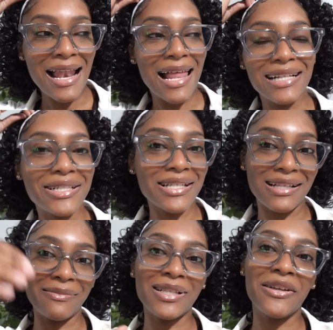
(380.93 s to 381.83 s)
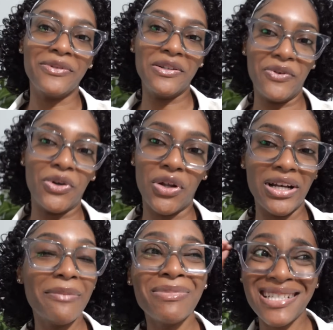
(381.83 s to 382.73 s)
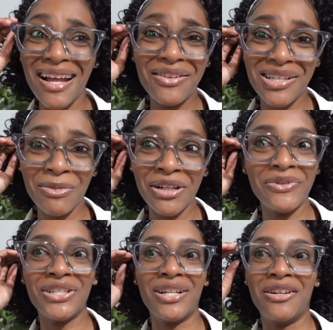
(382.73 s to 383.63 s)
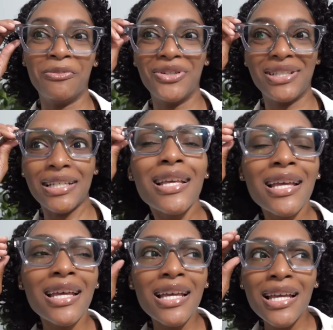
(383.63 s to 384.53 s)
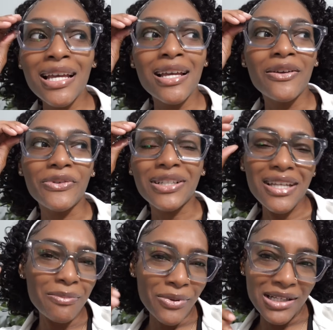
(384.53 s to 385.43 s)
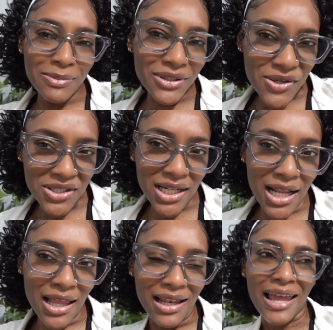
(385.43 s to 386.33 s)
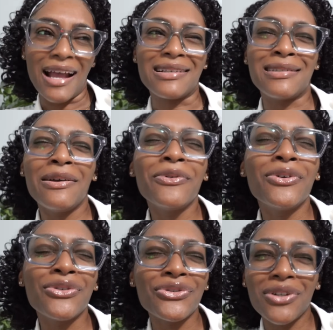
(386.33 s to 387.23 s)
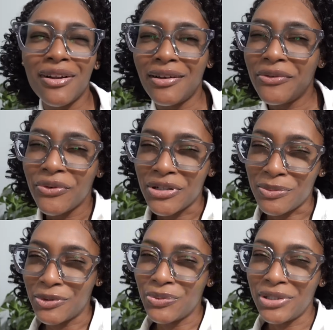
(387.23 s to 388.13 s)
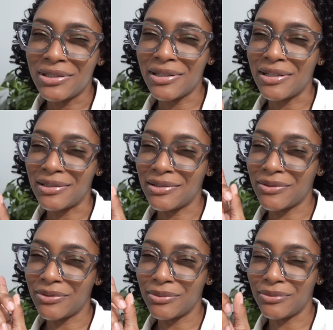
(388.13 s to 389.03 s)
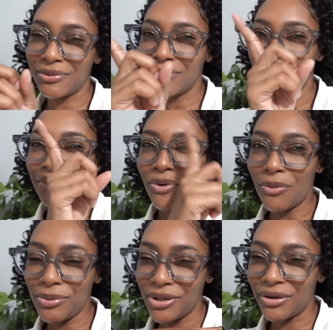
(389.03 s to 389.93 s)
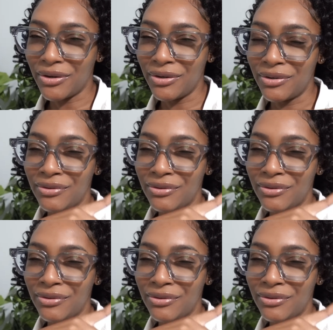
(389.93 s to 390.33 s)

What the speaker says: Like Jesus himself need for go to them start with some renovation in here, but for the ticket price between so that like a $700 difference between the ticket up here